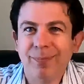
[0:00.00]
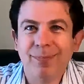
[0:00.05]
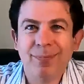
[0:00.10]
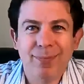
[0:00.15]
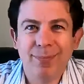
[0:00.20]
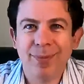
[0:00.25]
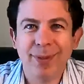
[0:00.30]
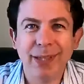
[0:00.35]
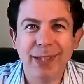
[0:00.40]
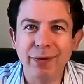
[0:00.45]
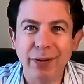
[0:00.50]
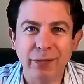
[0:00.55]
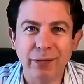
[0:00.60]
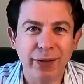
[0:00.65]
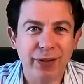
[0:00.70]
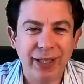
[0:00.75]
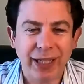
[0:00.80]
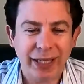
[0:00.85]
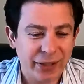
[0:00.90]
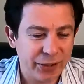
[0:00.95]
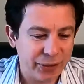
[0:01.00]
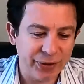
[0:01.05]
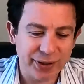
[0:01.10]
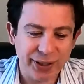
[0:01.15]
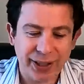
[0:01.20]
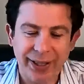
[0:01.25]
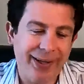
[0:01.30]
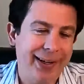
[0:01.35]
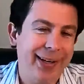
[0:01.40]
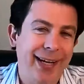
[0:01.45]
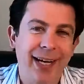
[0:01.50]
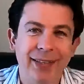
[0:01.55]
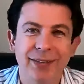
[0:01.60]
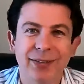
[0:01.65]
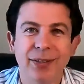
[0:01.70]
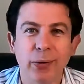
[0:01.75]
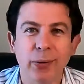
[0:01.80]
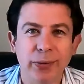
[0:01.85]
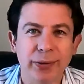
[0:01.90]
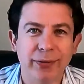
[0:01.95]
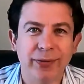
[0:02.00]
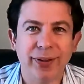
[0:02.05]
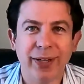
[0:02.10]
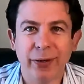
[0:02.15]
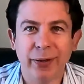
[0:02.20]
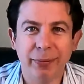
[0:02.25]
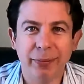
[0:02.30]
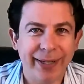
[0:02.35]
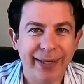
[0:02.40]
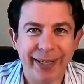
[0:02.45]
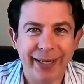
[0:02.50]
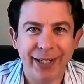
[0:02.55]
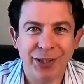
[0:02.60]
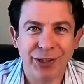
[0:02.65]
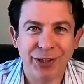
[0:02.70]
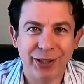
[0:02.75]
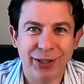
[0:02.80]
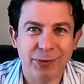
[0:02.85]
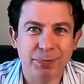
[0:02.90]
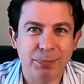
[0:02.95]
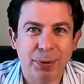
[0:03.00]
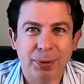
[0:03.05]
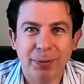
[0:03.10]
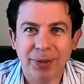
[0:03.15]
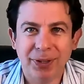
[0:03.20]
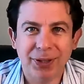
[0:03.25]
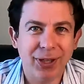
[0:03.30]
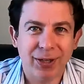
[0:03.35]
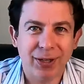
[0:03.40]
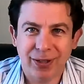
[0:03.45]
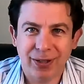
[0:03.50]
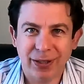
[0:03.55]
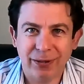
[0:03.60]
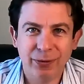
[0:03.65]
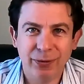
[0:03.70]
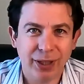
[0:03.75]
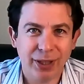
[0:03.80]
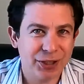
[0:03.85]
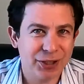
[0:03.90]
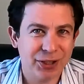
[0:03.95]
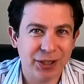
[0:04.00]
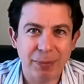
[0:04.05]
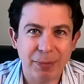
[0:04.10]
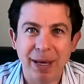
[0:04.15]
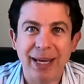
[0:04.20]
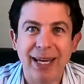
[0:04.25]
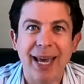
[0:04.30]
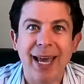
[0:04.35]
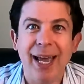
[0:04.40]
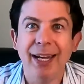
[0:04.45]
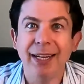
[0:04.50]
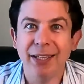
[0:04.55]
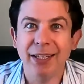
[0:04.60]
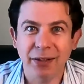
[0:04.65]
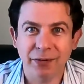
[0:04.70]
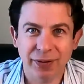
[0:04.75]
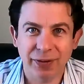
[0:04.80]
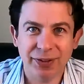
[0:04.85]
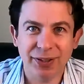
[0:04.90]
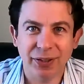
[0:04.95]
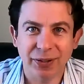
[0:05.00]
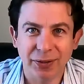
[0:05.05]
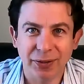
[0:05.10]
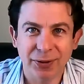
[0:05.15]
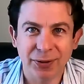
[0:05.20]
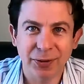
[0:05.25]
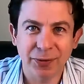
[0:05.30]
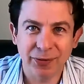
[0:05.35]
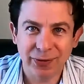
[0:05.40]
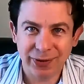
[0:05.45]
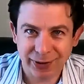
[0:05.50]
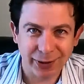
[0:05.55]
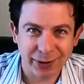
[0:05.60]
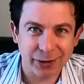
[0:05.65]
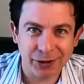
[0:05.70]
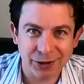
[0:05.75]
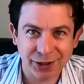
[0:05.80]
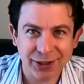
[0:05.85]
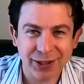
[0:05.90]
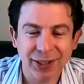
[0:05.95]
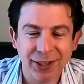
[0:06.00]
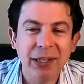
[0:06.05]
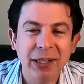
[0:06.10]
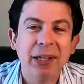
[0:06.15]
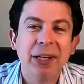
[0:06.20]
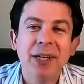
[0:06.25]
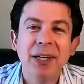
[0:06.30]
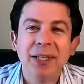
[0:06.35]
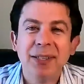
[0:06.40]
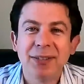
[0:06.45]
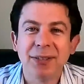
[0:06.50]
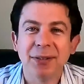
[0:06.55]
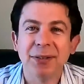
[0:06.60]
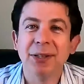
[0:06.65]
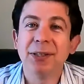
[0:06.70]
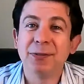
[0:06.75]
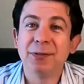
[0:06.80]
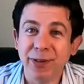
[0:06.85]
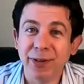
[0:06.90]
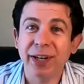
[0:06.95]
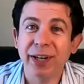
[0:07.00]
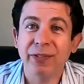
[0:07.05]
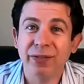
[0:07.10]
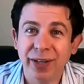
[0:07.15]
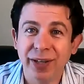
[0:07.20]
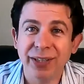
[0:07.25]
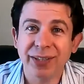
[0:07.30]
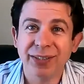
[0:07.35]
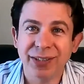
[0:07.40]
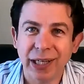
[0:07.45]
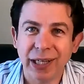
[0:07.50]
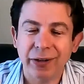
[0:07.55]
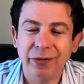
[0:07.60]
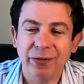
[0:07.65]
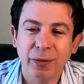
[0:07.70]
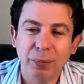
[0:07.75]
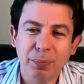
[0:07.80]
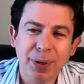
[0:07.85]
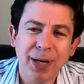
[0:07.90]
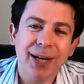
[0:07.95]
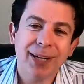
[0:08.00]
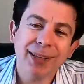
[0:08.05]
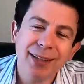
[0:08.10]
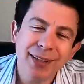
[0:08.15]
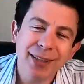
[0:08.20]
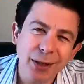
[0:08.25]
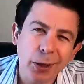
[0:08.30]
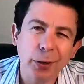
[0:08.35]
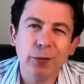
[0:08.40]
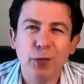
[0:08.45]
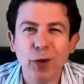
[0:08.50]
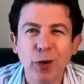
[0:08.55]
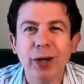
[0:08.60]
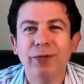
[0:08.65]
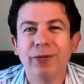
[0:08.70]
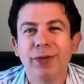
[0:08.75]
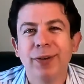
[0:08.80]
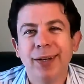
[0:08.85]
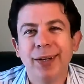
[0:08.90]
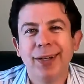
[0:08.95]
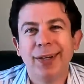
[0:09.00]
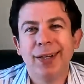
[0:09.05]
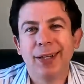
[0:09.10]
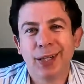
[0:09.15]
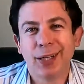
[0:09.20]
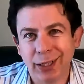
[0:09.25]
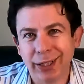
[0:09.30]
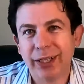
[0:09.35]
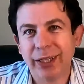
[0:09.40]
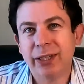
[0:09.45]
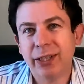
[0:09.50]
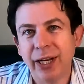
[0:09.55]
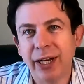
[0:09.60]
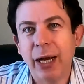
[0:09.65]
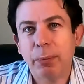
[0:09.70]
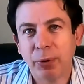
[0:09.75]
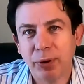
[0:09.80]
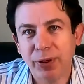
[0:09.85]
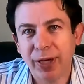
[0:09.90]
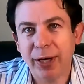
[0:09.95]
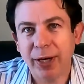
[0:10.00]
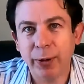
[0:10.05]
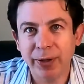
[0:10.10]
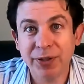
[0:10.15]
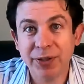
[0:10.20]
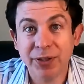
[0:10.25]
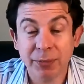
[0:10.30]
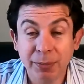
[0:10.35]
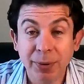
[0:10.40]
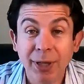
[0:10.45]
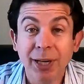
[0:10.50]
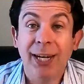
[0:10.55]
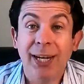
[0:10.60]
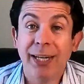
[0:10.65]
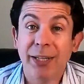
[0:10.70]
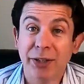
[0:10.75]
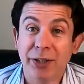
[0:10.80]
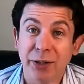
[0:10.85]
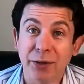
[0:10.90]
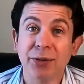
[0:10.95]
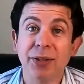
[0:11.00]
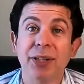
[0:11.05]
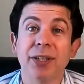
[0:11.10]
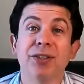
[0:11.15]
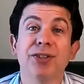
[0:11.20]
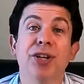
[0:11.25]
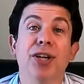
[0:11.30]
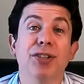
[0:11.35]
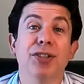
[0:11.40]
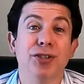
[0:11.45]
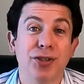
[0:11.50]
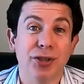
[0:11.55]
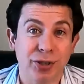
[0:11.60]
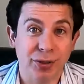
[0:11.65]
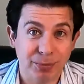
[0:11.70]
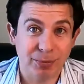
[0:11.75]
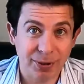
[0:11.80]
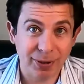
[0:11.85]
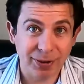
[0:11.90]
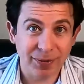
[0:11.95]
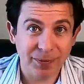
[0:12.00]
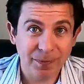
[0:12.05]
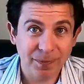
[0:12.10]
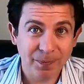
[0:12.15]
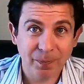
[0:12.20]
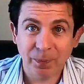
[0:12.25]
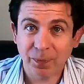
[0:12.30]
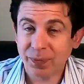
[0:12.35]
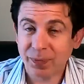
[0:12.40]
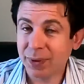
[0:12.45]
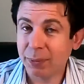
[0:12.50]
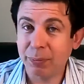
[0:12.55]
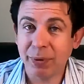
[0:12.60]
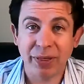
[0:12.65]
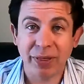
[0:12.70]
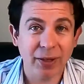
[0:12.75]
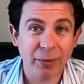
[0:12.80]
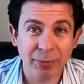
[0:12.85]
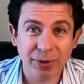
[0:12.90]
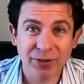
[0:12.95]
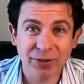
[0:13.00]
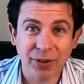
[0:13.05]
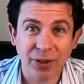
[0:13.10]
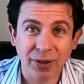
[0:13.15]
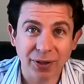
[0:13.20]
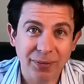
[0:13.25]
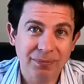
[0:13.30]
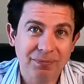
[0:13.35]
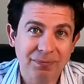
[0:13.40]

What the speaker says: even if you take your entire cat's dose of thyroid medication, it's probably not enough to actually make any difference at all to you physiologically. So it is very, very safe. But, if you have clinical hypothyroidism and you're using a transdermal methimazole,